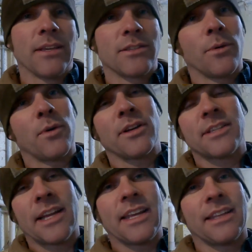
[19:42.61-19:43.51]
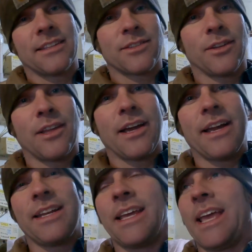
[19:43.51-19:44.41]
So we're excited to get this
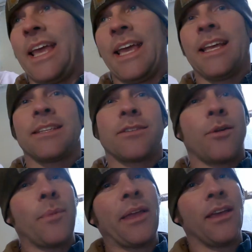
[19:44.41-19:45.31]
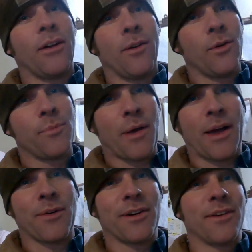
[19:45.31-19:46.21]
online and start making our own
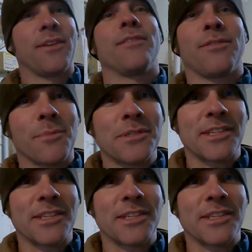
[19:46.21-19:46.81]
power from the